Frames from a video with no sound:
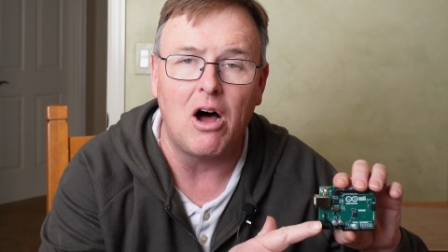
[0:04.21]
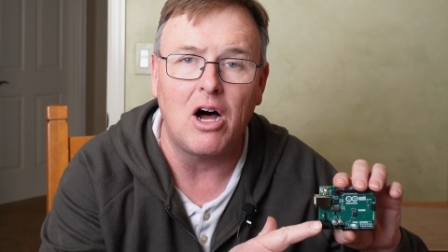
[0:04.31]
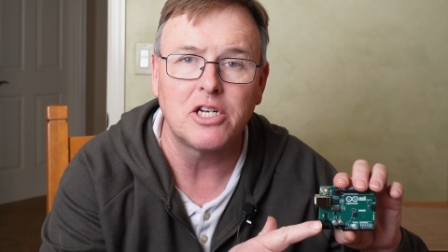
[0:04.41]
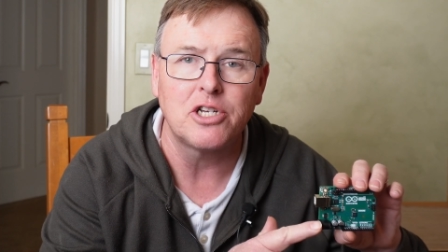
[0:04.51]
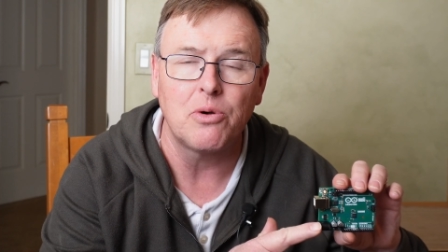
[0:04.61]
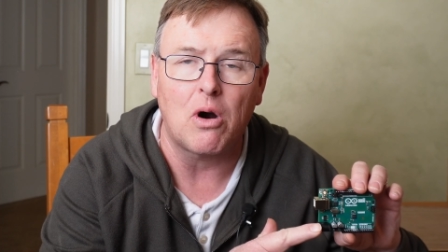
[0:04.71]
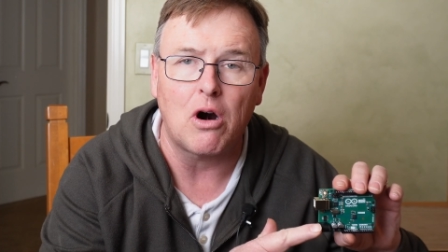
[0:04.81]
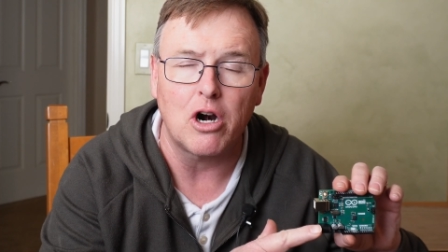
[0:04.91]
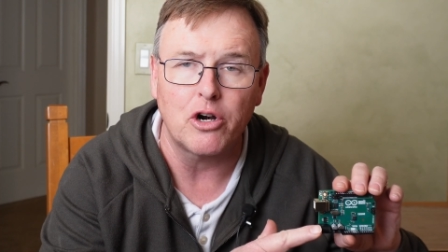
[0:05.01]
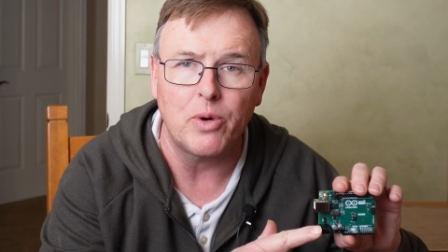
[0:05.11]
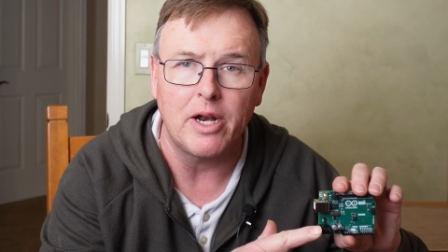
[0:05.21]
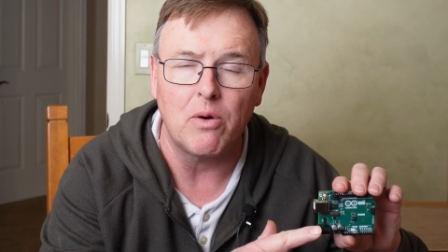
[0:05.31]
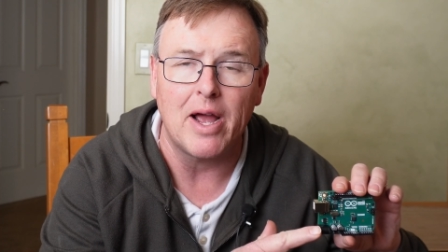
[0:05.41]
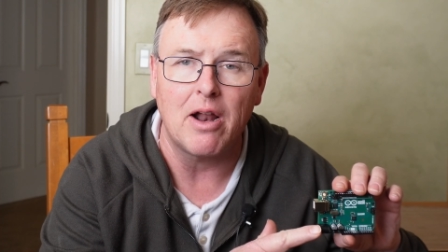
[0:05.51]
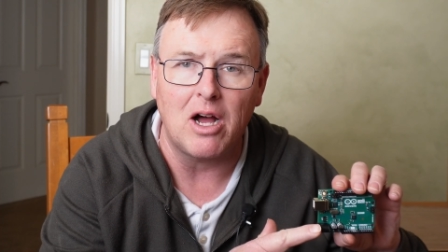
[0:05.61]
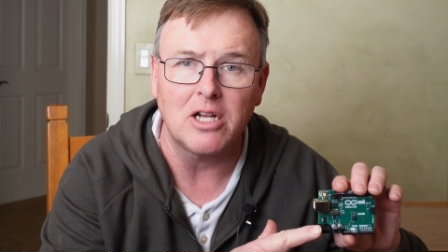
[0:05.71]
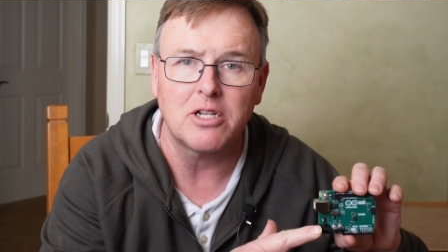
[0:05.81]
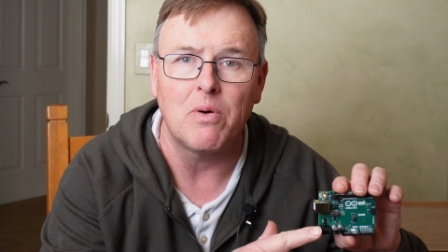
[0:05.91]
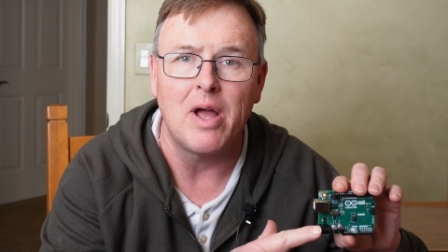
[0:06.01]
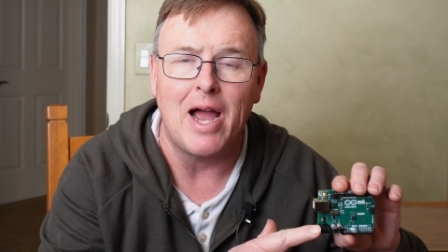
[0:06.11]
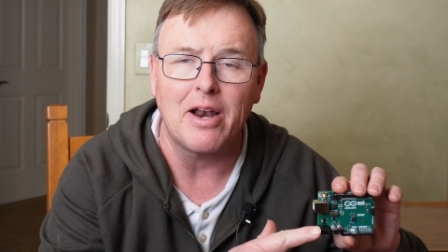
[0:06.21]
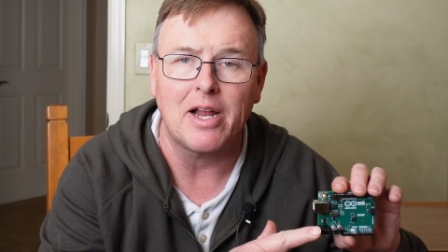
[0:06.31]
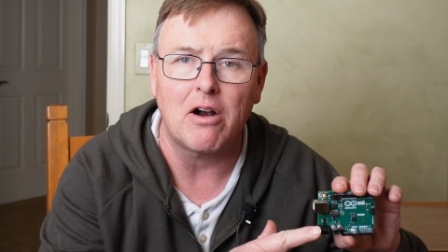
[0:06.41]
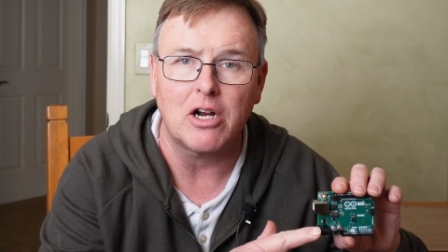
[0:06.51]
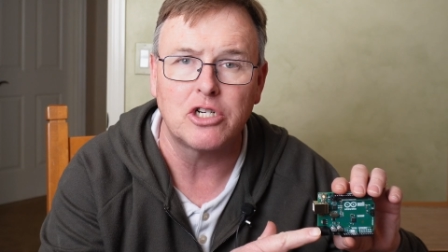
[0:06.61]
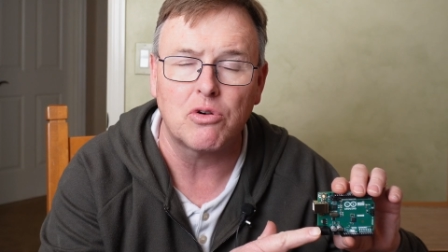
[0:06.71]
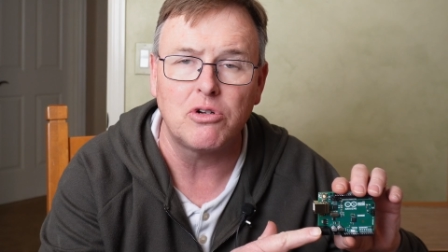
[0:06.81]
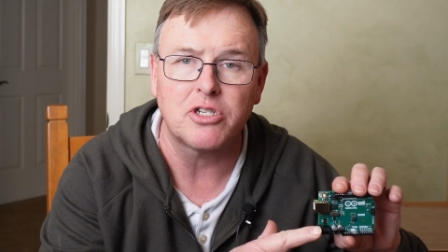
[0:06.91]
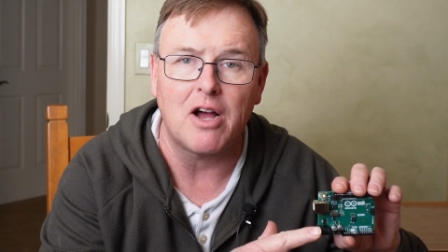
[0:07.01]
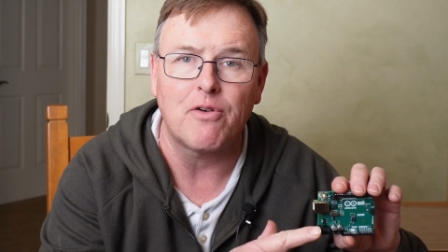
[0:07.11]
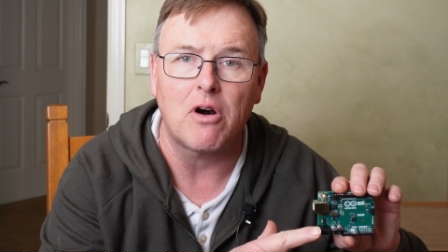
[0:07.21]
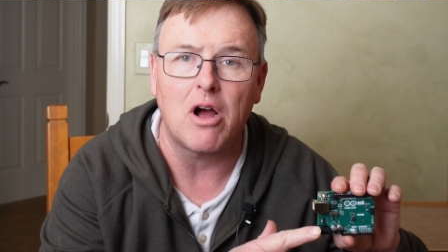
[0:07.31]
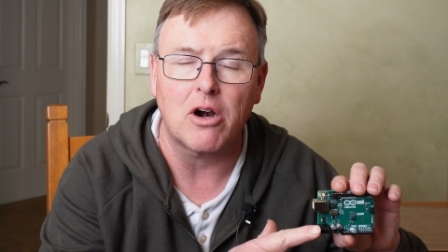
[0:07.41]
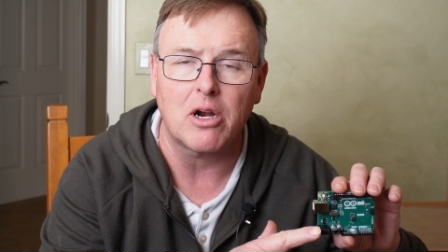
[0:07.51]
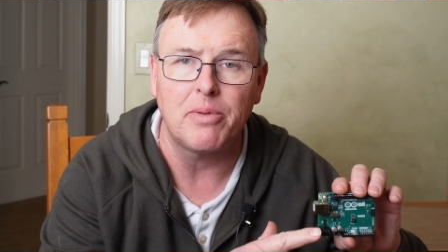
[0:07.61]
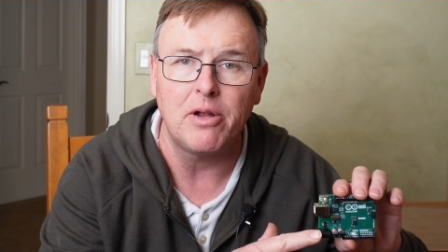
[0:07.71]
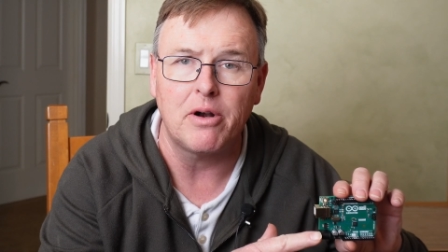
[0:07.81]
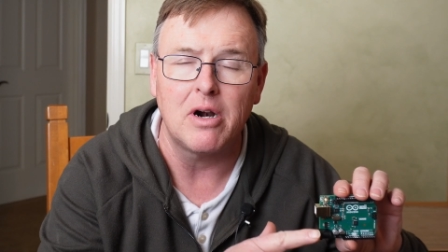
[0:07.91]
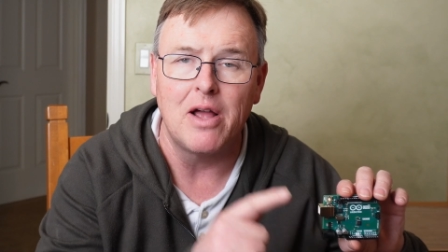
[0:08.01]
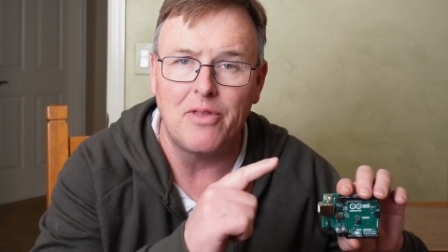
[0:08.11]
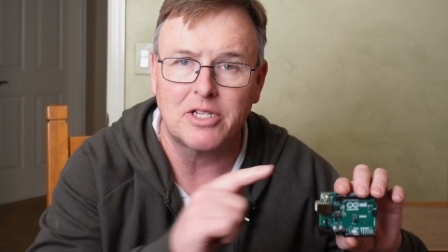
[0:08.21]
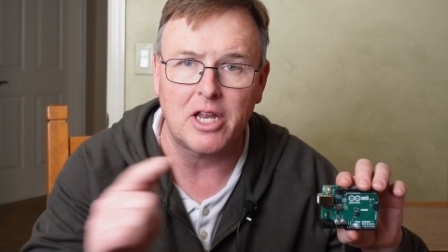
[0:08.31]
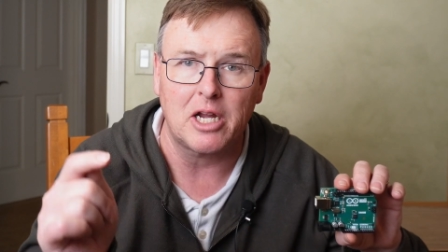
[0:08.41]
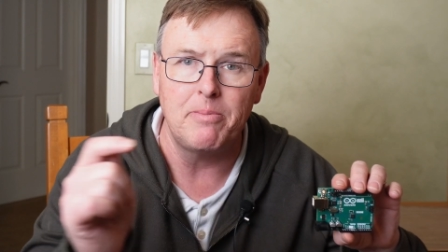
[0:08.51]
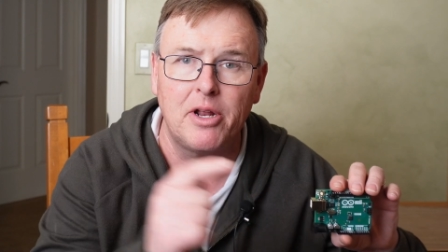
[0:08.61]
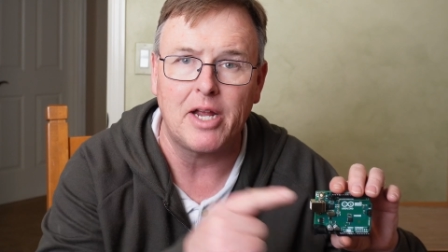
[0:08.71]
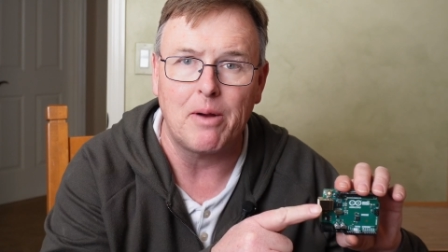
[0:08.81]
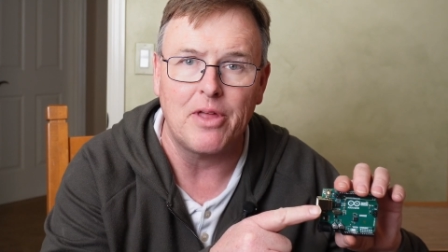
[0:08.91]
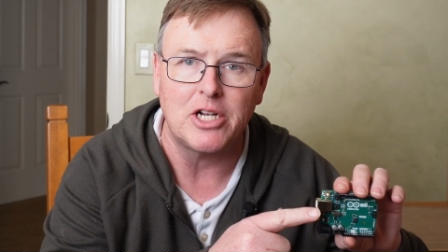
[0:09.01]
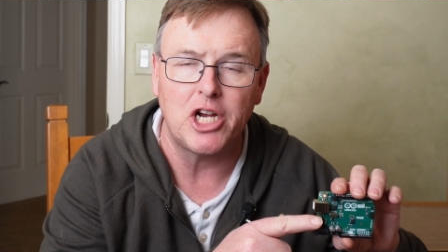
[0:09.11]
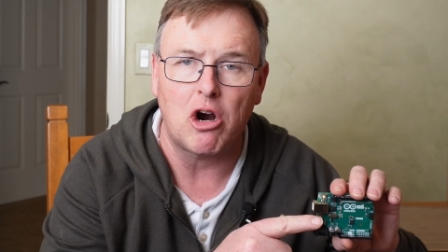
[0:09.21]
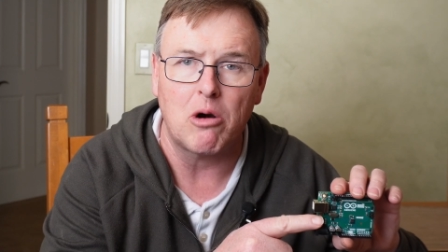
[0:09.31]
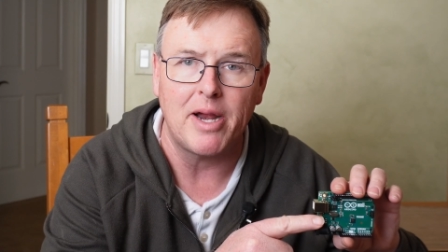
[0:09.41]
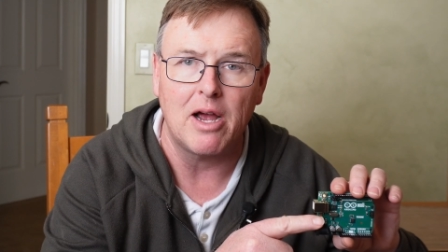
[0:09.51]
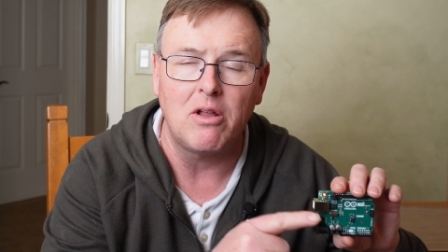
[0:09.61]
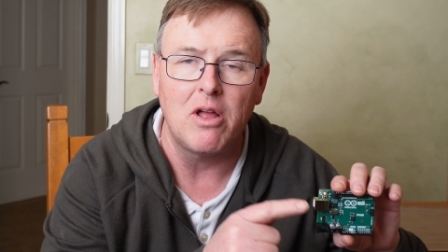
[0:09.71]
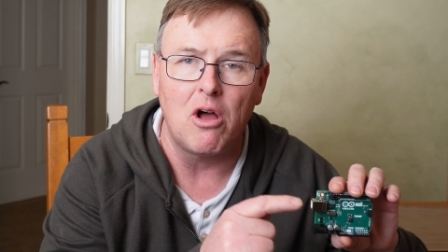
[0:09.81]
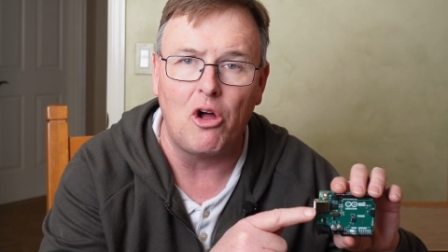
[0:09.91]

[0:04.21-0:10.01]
onto our Arduino, and also how to get our control software on our computer that's going to communicate with that G R B L.